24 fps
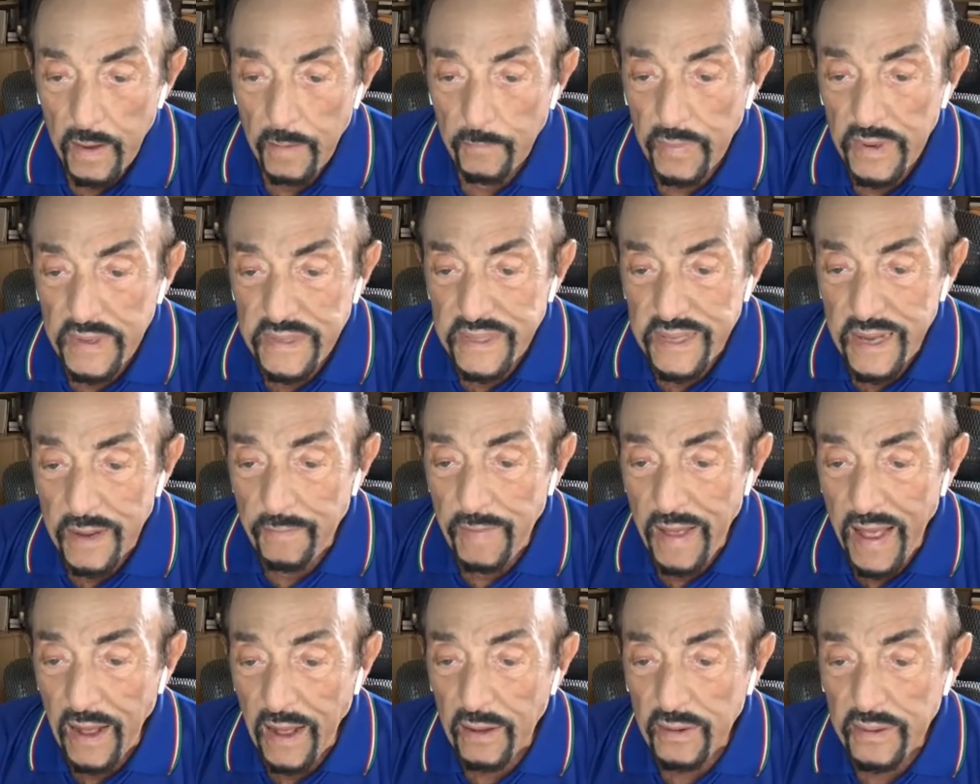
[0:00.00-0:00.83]
but
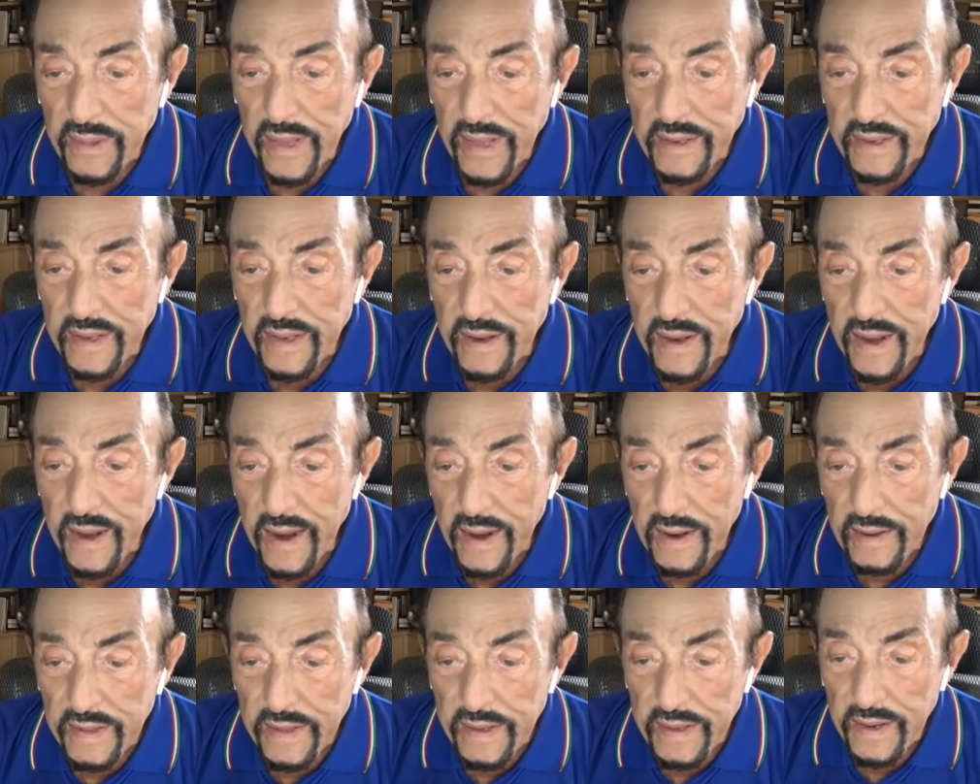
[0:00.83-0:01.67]
somehow they did
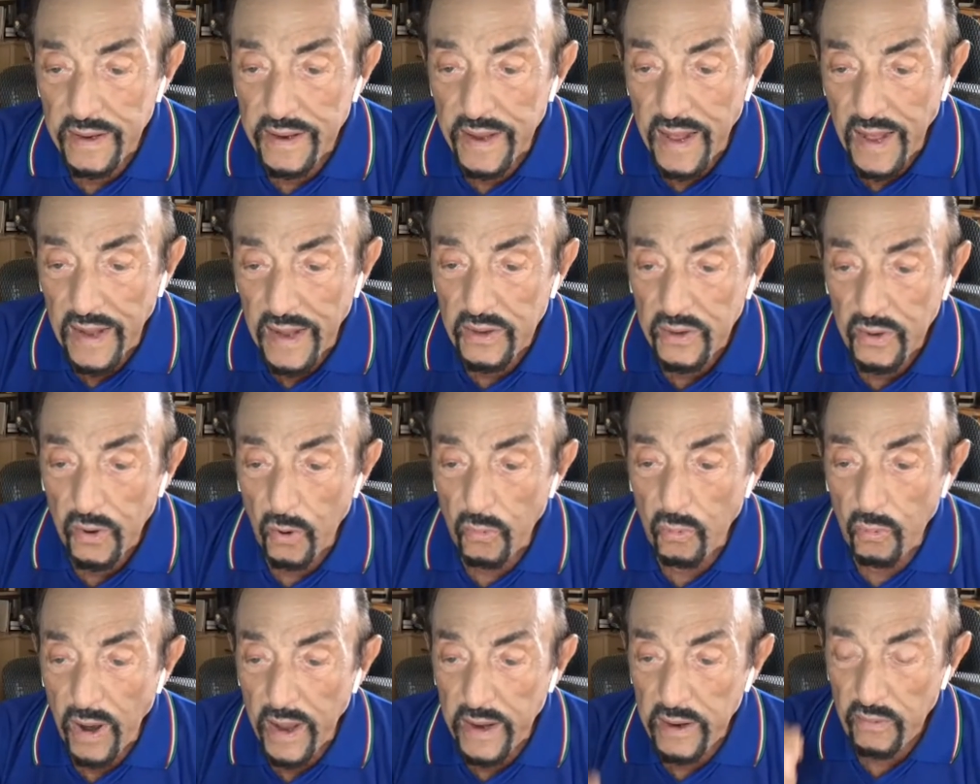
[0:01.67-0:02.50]
not go
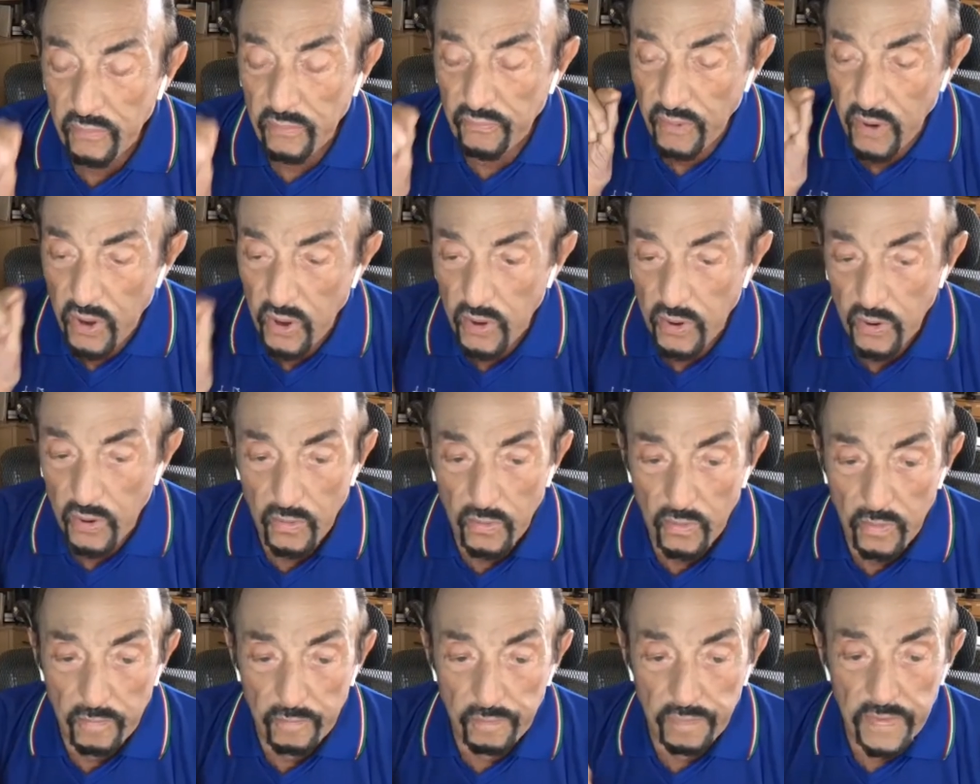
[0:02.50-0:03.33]
right for
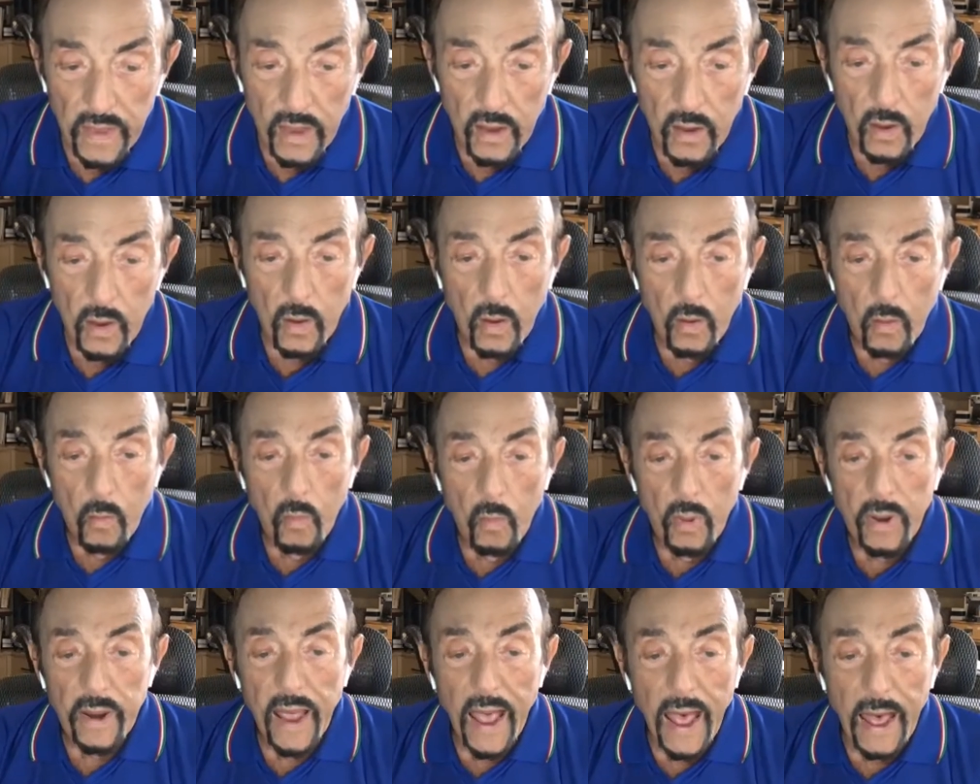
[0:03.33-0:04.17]
you.
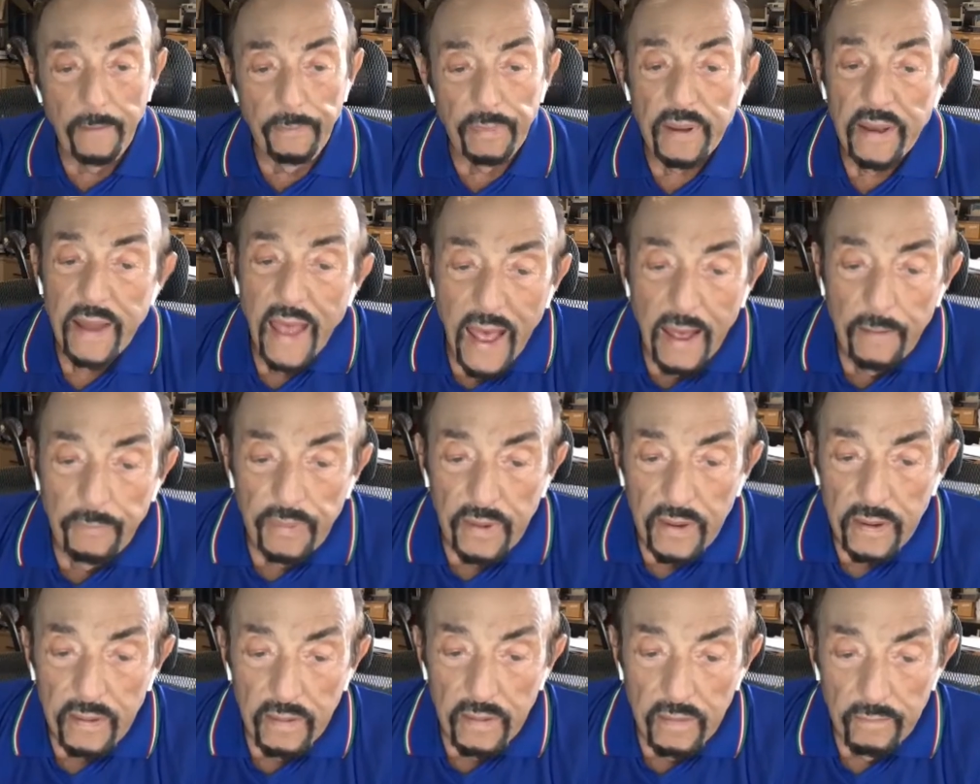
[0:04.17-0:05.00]
What happened,
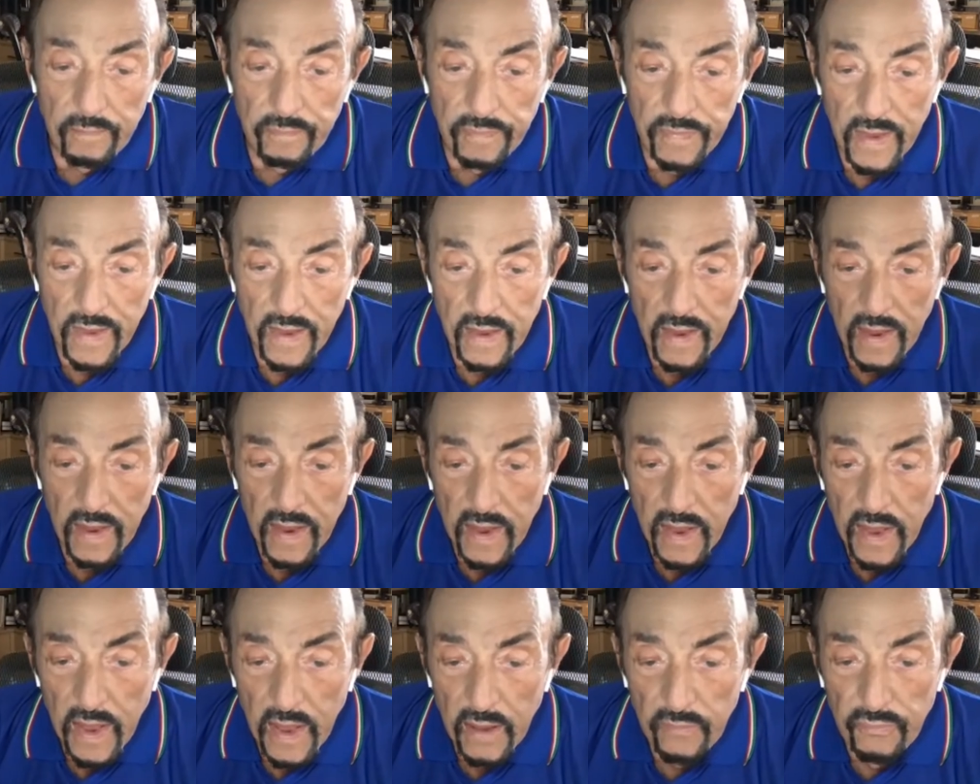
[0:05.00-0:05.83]
happened.
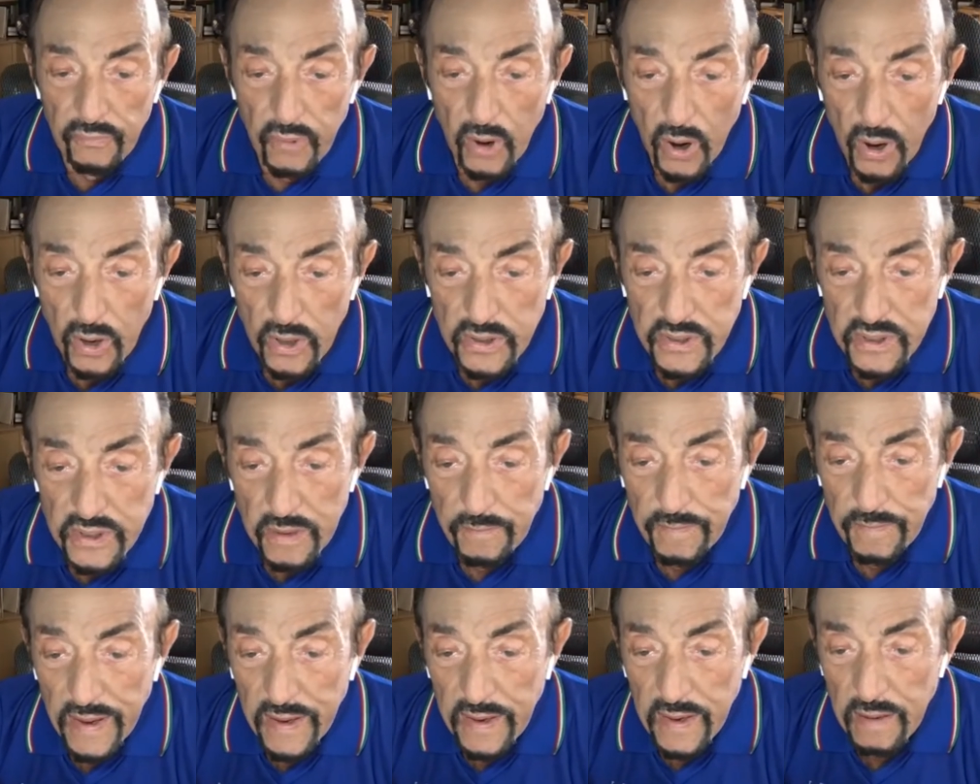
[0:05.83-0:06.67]
If you hurt
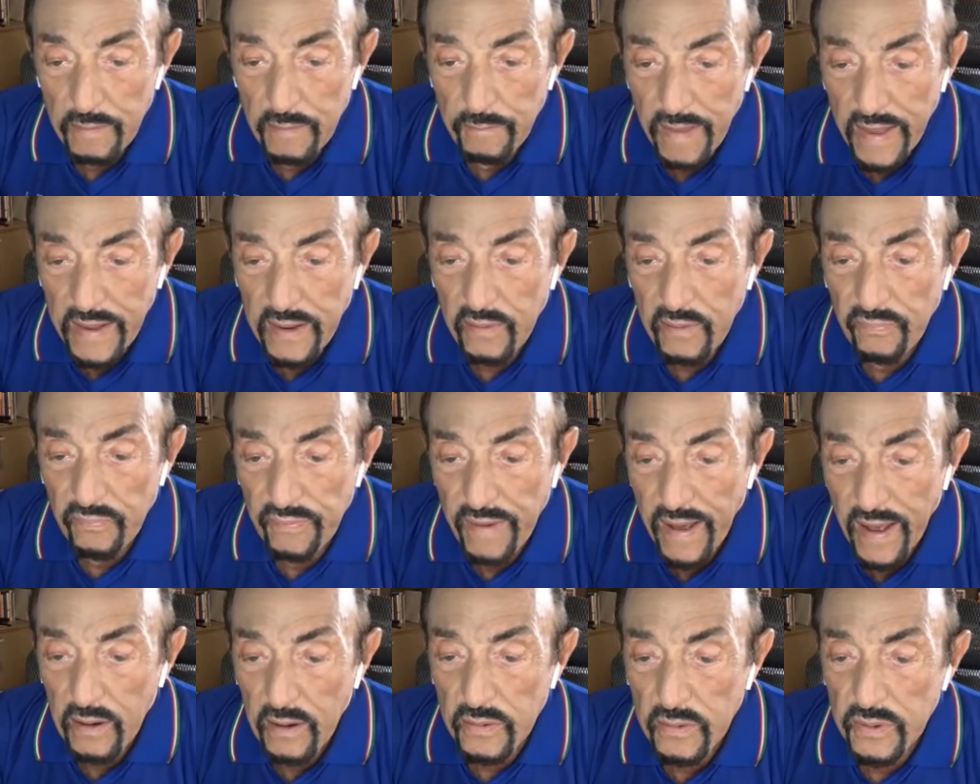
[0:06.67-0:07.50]
somebody, make a
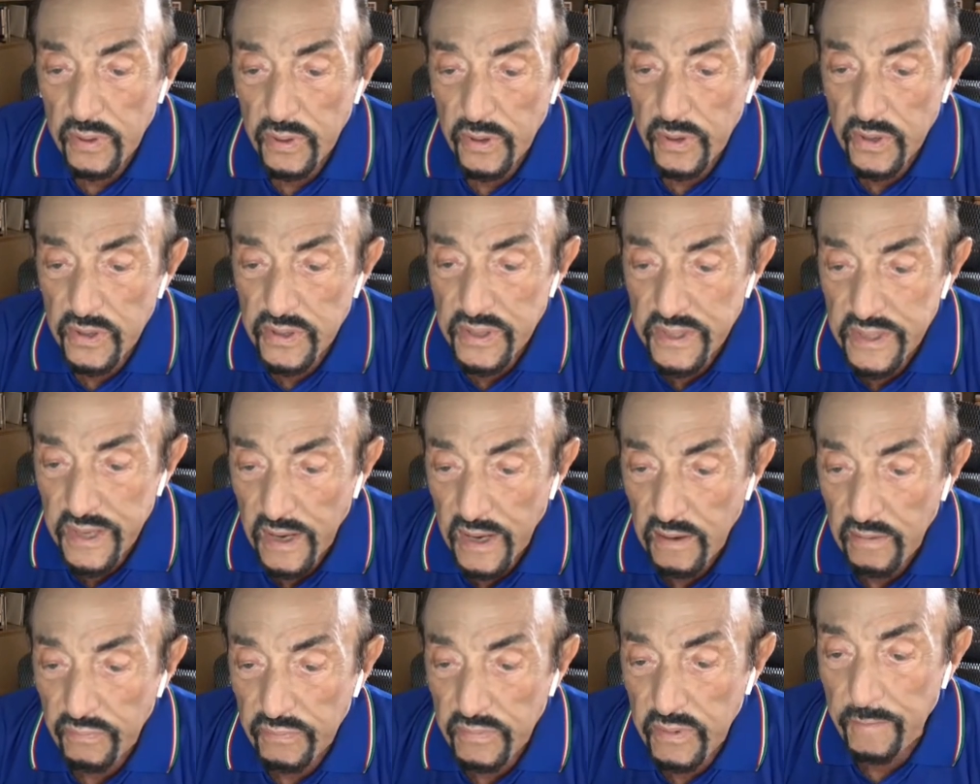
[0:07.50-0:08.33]
vow to
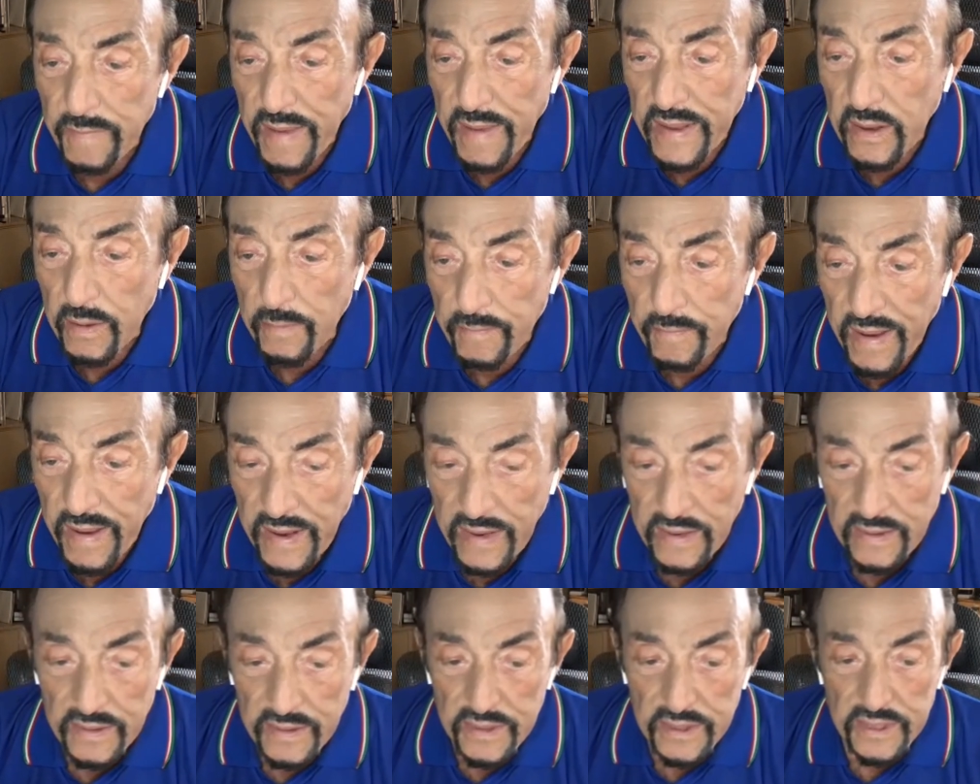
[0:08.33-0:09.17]
yourself to make
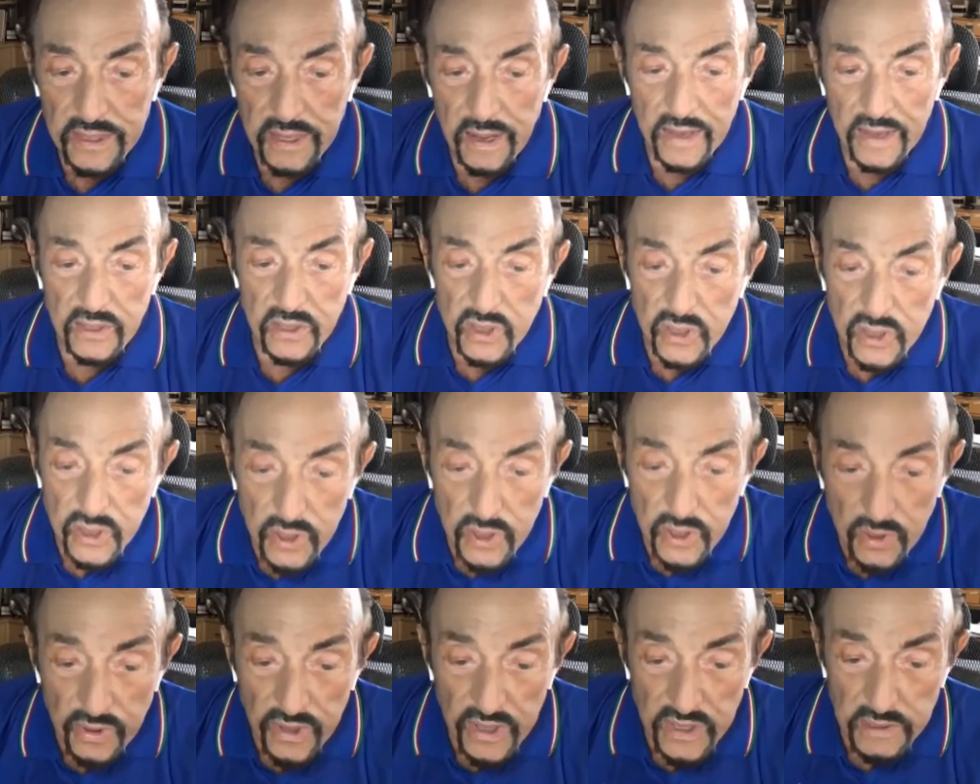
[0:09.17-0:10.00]
amends as
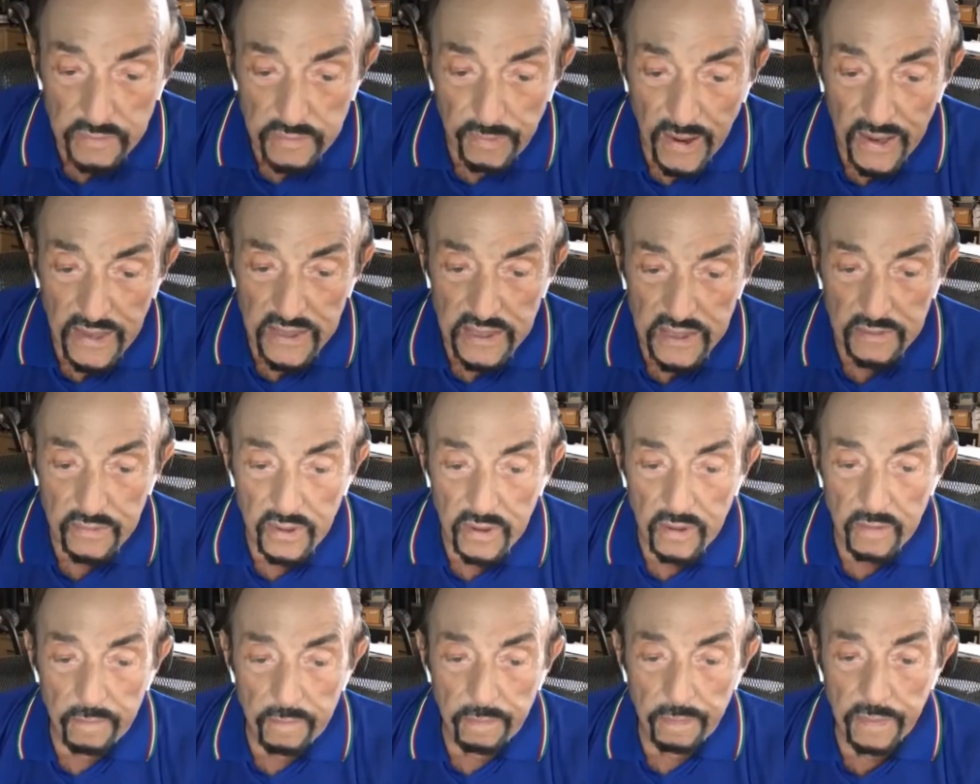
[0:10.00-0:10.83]
soon as
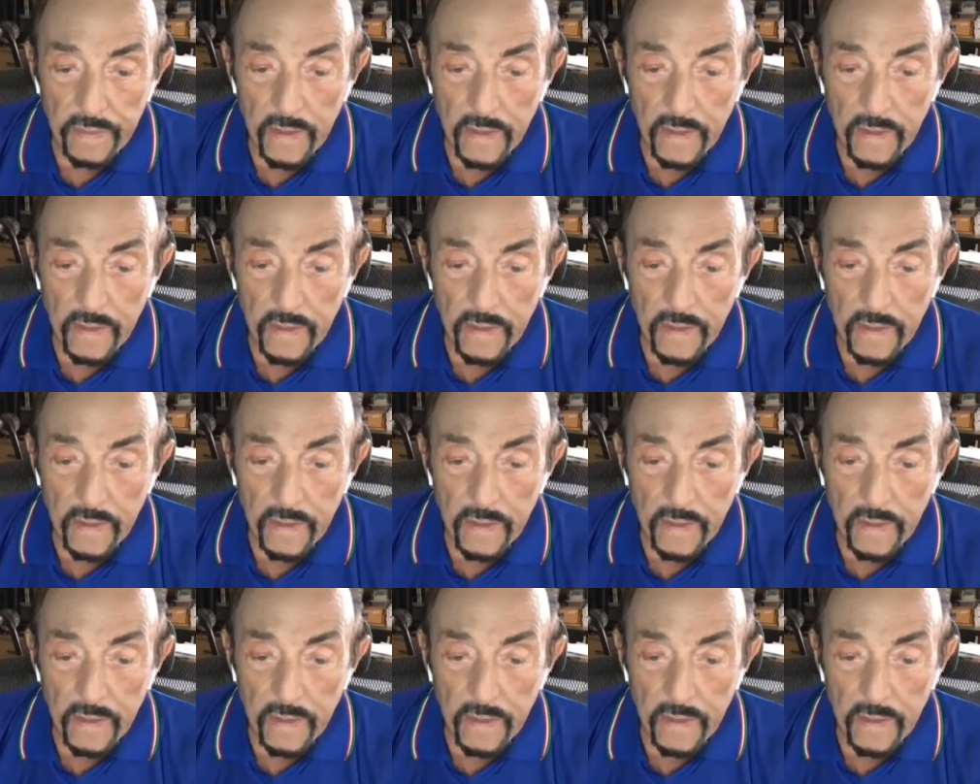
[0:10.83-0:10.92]
possible.